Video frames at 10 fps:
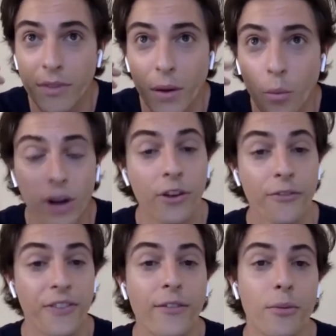one of your
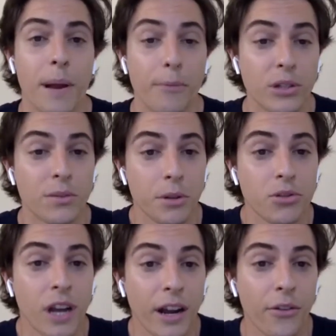favorite memories from your
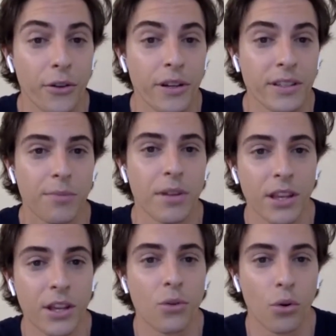childhood. It's something that you